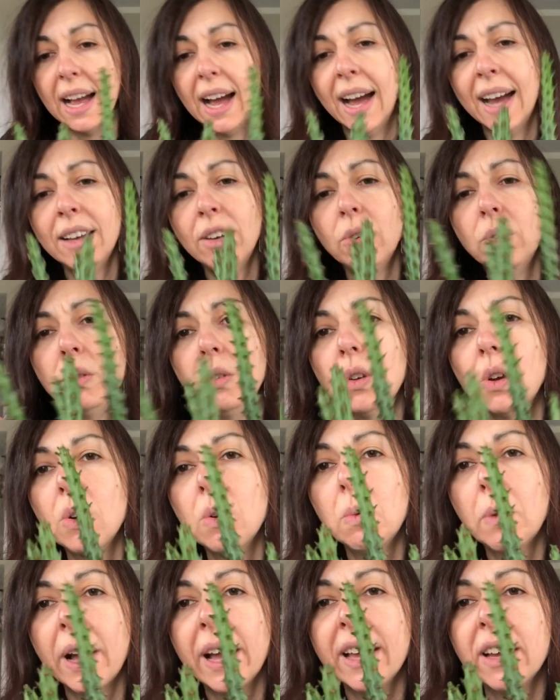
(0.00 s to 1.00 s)
I don't
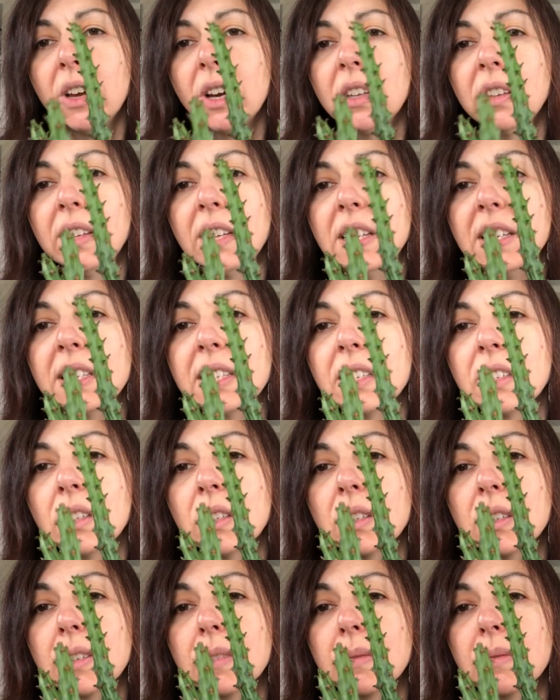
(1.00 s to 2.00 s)
know why I got these
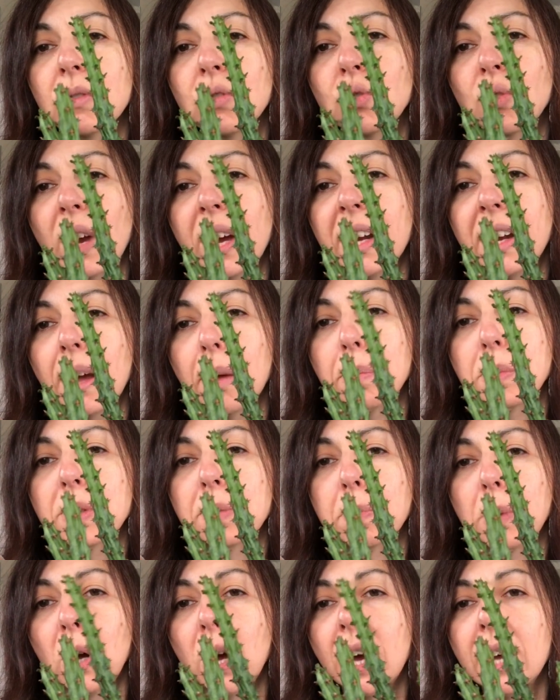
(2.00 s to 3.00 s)
little dried up
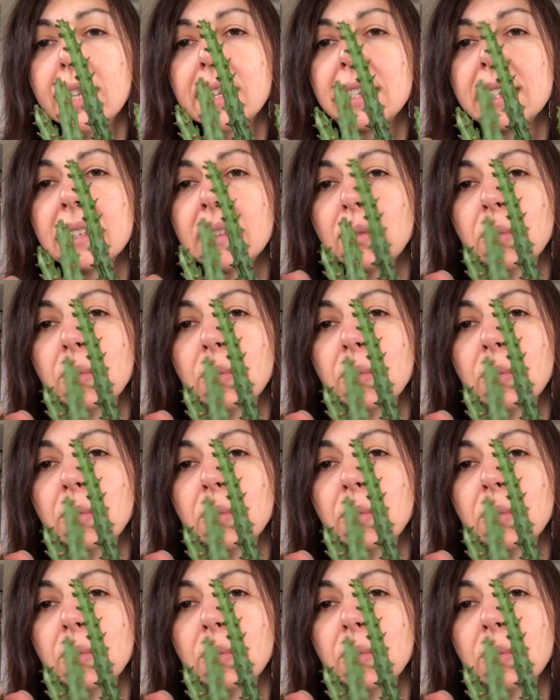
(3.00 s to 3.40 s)
spots.